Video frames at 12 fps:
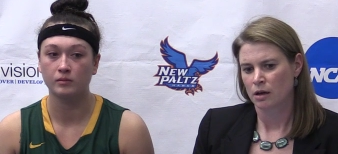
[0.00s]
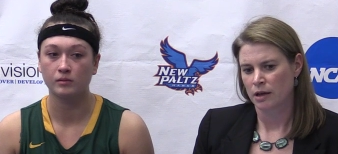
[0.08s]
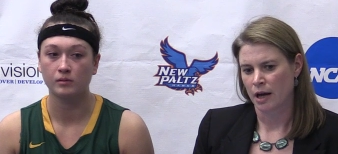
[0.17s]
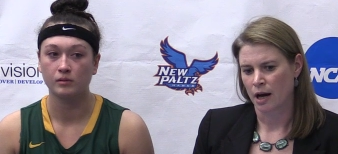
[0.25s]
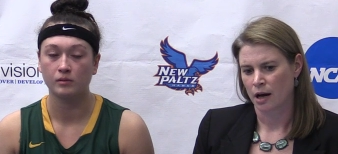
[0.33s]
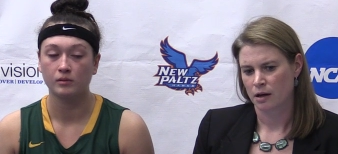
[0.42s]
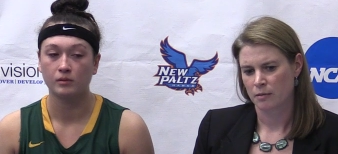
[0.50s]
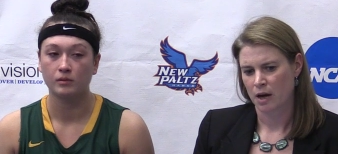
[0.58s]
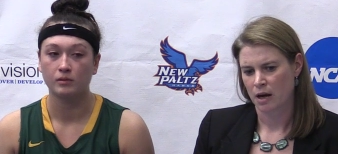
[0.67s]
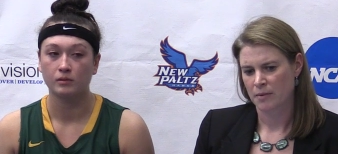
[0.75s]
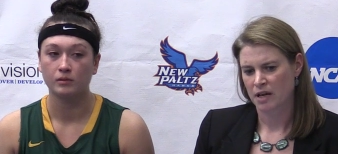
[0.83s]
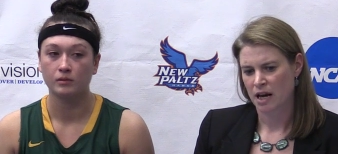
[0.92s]
Speaker 1: Yeah, I'm,
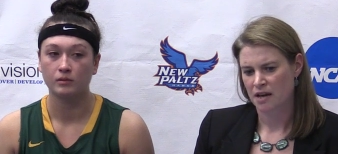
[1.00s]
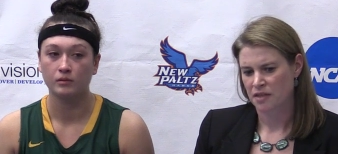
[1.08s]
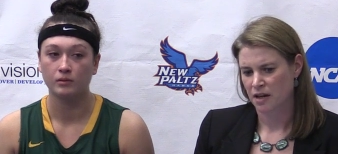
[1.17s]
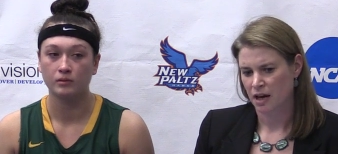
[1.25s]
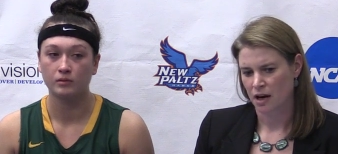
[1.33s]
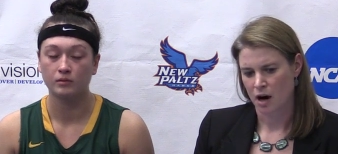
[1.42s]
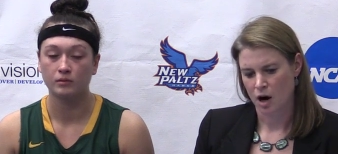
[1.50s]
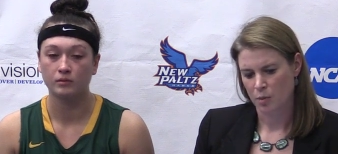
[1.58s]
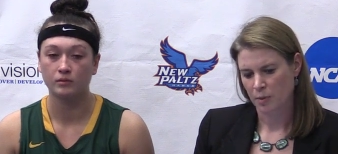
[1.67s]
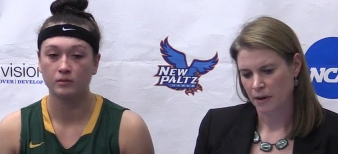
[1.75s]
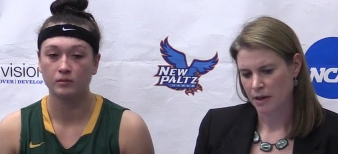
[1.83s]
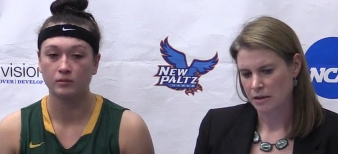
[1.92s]
i mean, I think at our
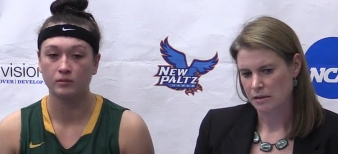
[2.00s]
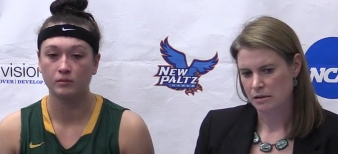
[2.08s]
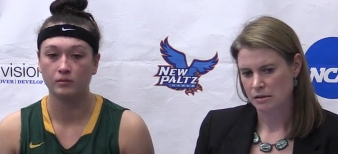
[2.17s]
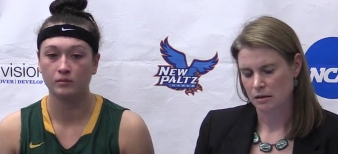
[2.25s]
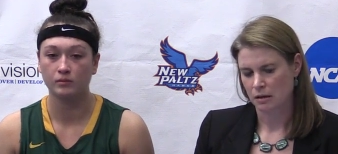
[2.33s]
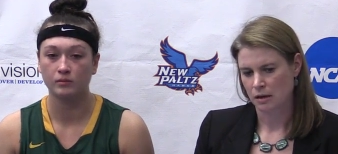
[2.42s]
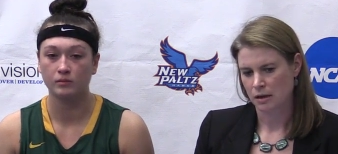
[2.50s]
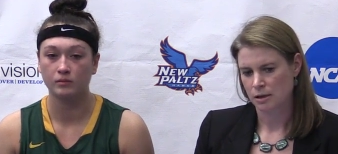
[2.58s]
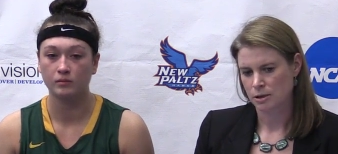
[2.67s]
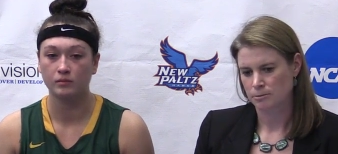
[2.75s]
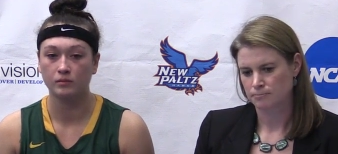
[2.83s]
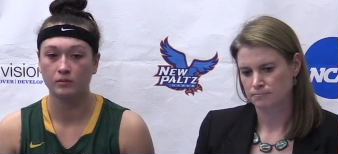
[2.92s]
place,
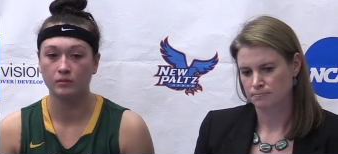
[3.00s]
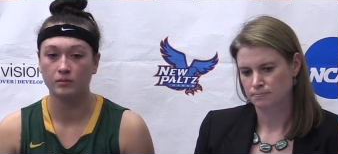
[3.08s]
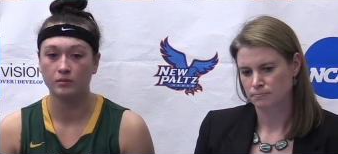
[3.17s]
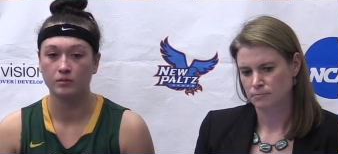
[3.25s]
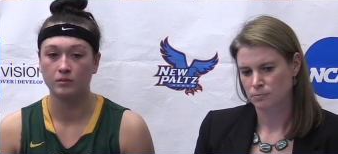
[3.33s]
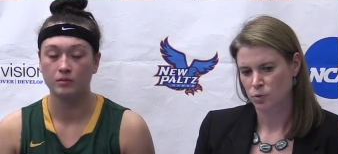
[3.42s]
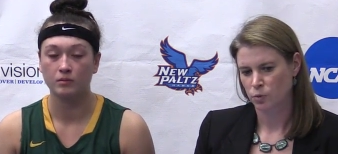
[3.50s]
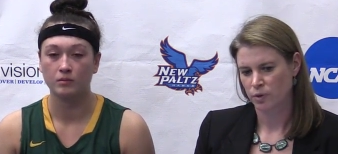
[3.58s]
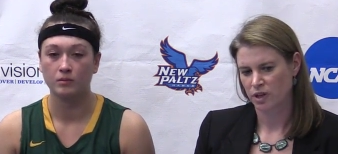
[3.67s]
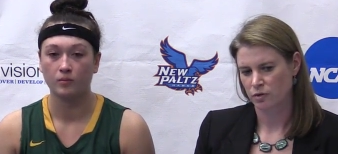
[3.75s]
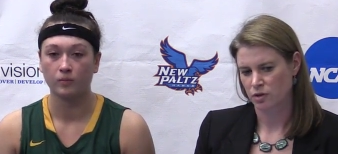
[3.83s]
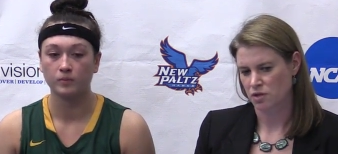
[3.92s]
um,
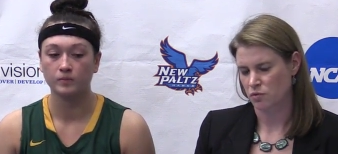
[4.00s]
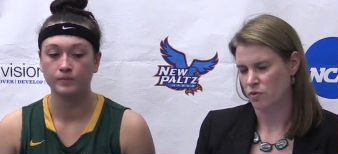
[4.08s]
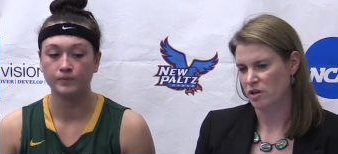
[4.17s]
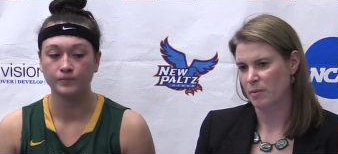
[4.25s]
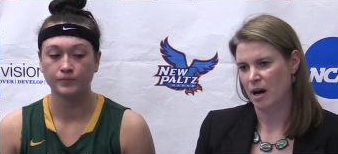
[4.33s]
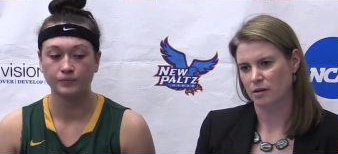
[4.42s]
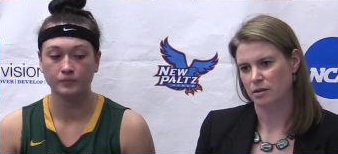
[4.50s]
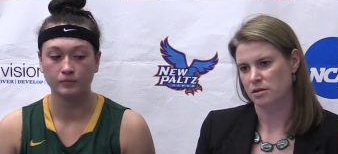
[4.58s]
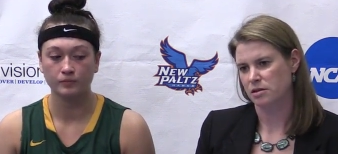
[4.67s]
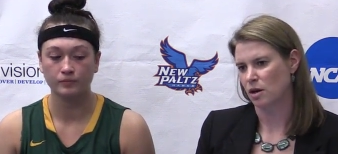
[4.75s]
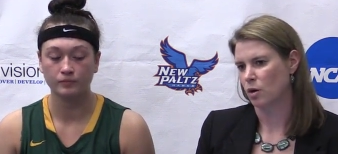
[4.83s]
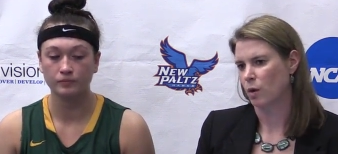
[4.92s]
we just rebounded
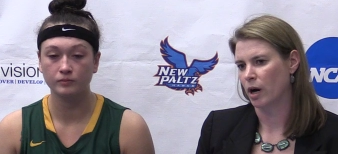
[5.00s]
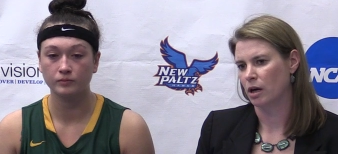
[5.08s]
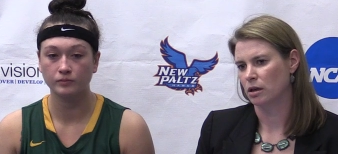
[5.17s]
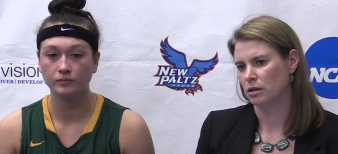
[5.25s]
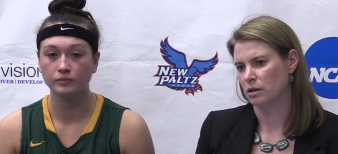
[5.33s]
so well.